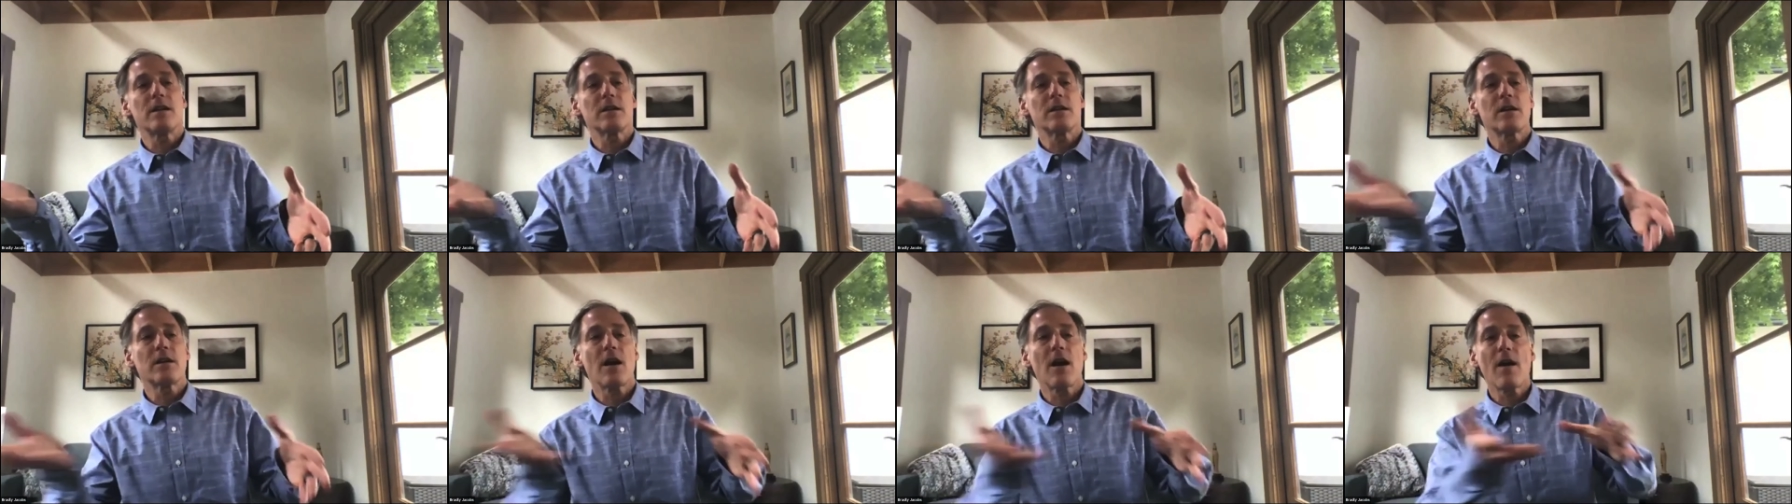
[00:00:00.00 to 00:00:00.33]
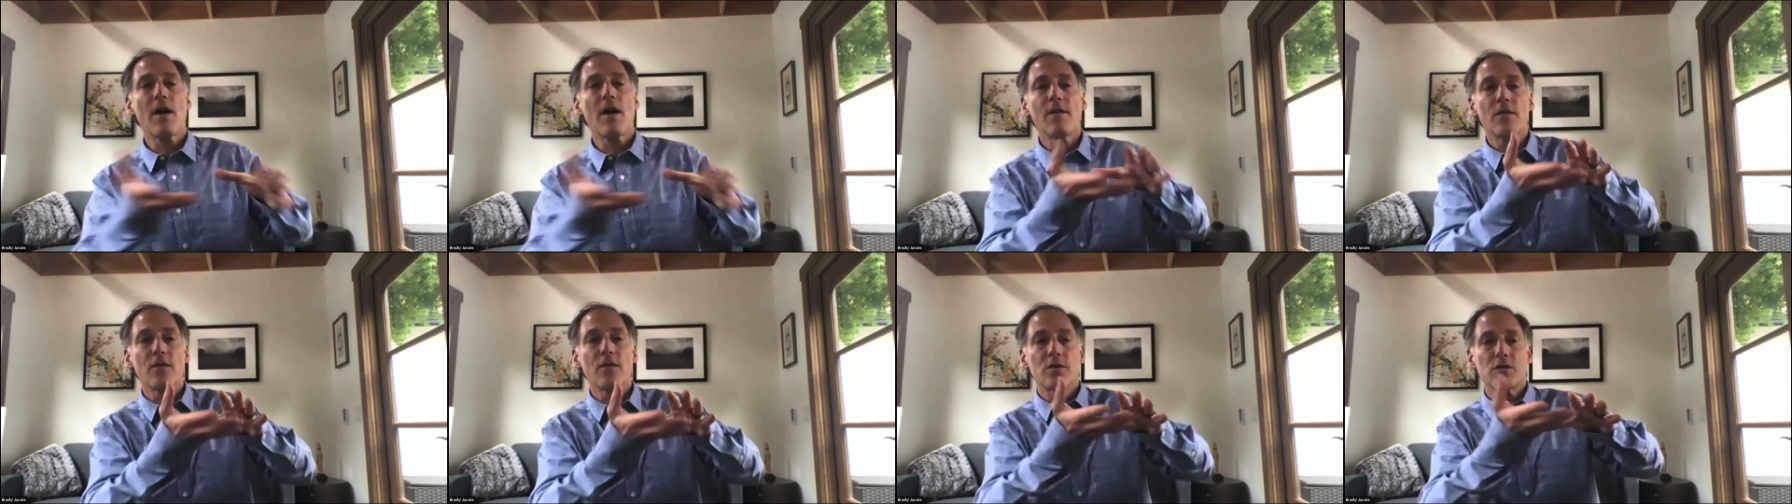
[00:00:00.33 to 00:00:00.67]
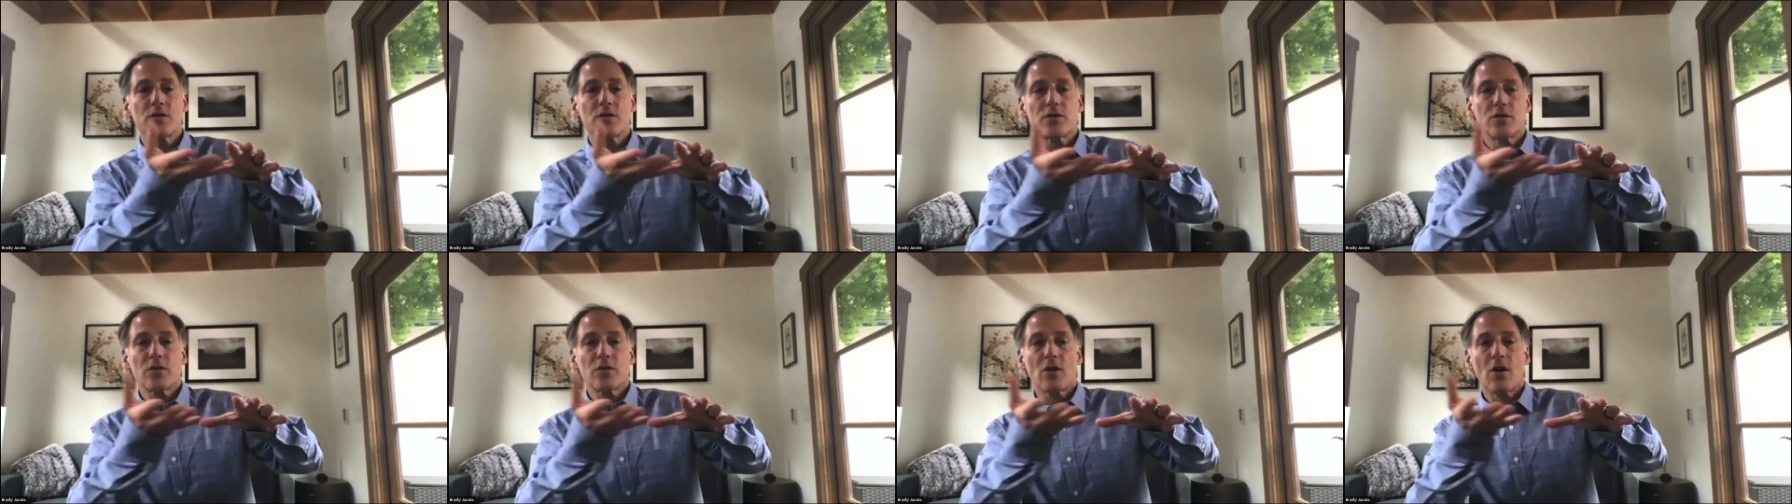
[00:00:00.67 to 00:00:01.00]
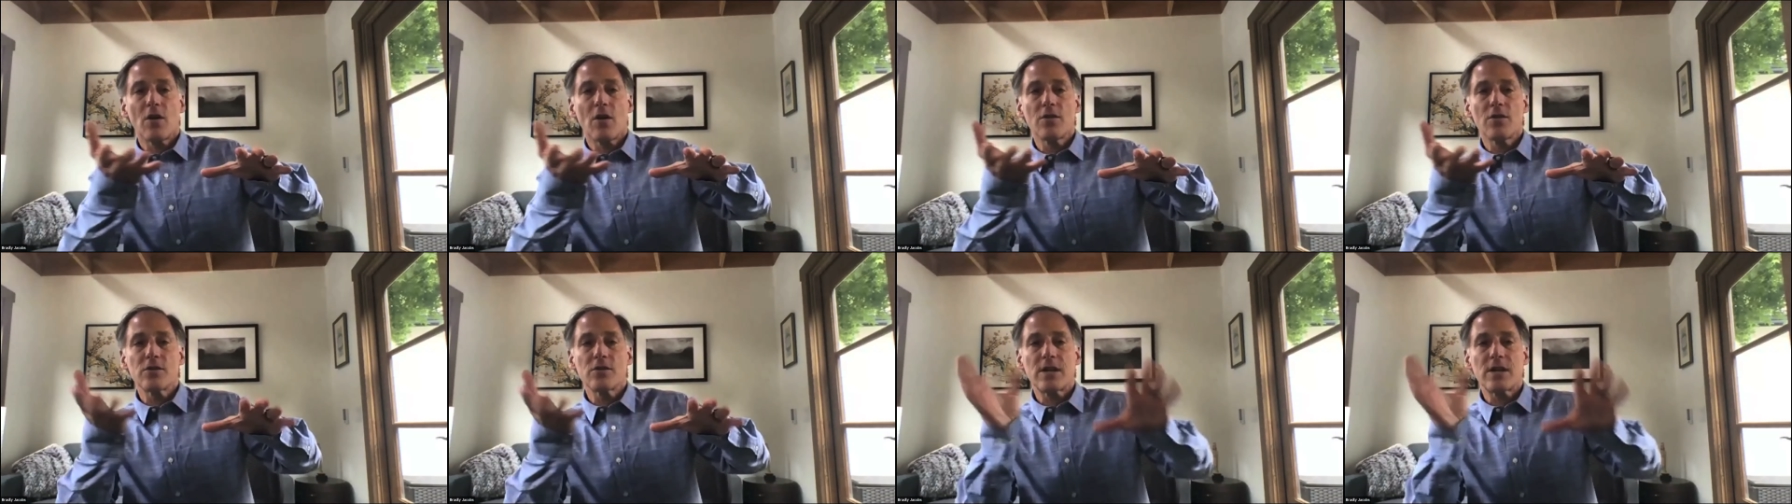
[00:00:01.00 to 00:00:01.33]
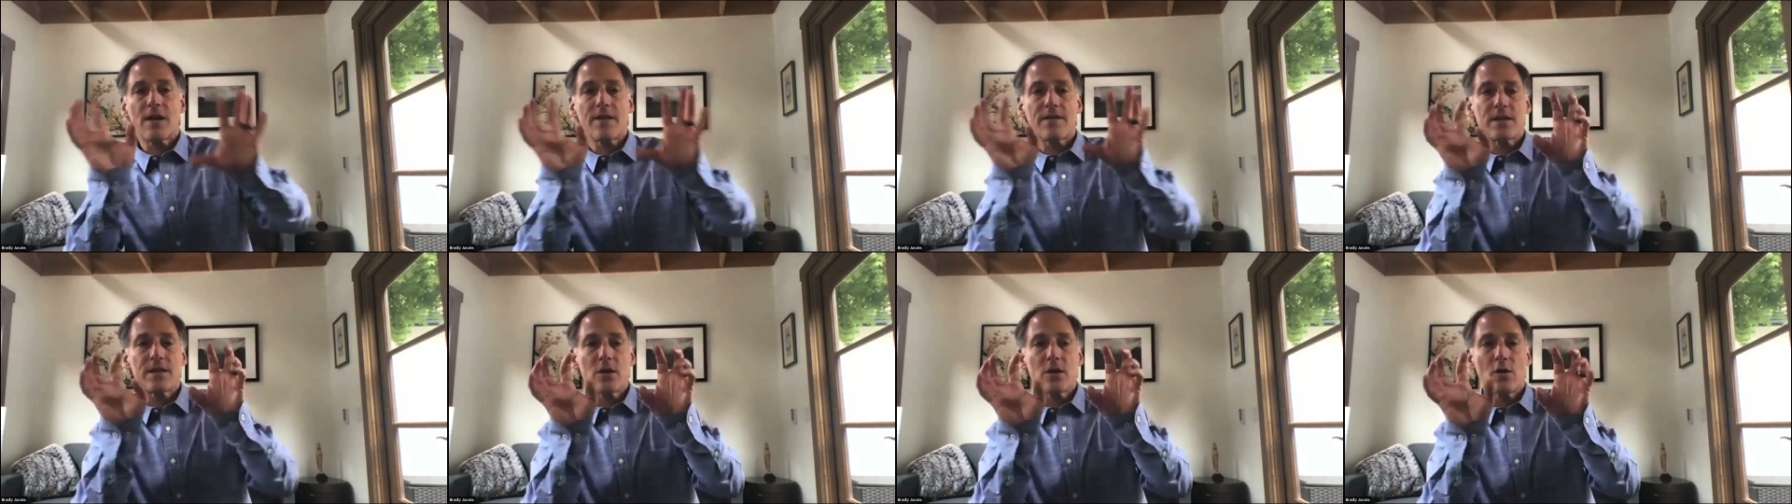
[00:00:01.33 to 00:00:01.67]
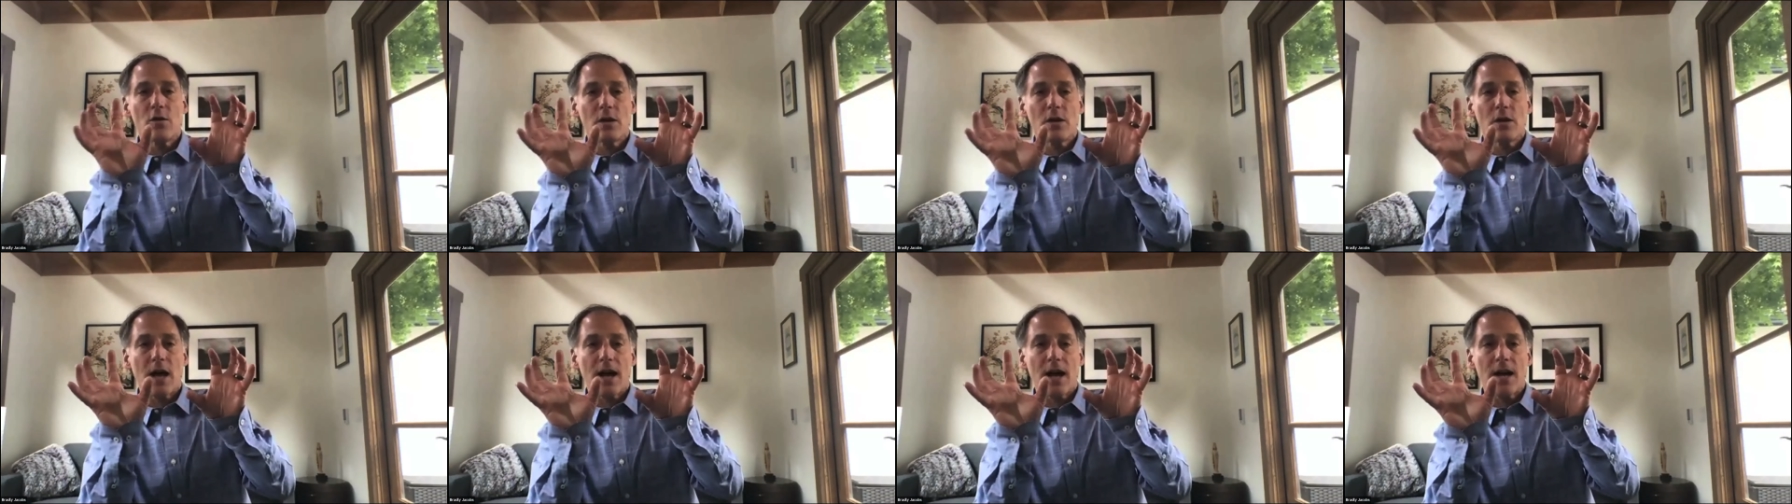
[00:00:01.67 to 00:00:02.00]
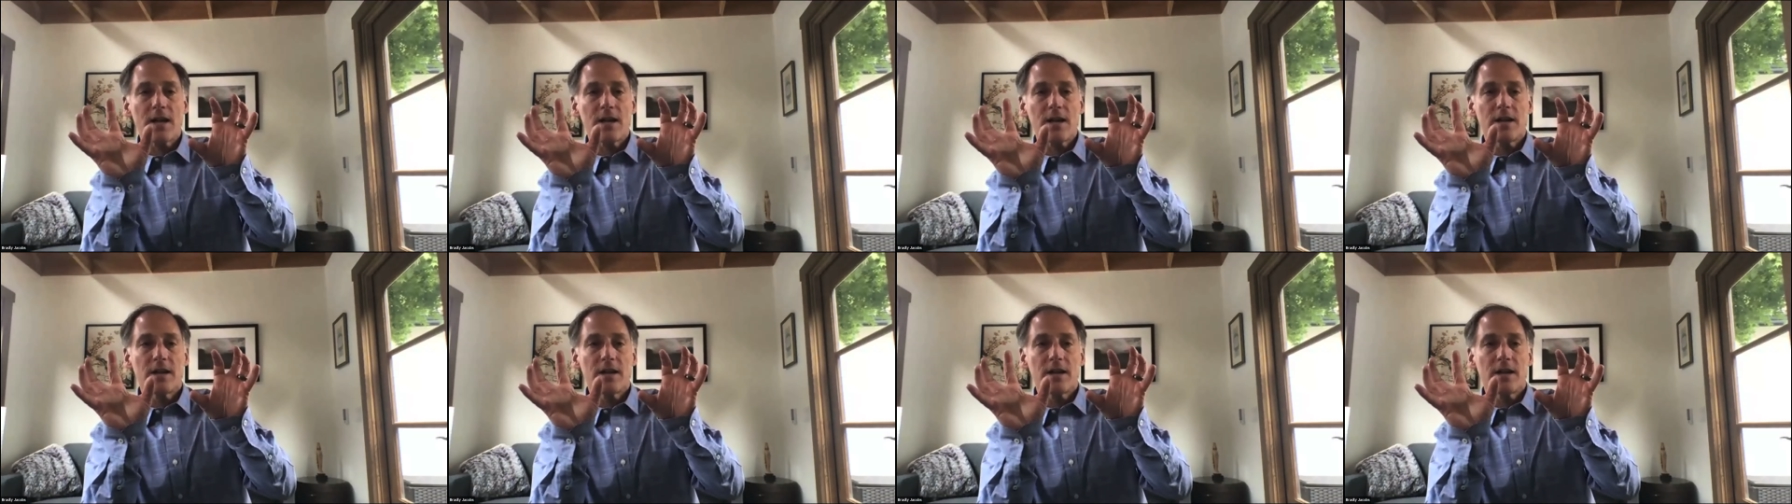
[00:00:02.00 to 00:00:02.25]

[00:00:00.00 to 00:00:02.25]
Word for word: covers all those alveoli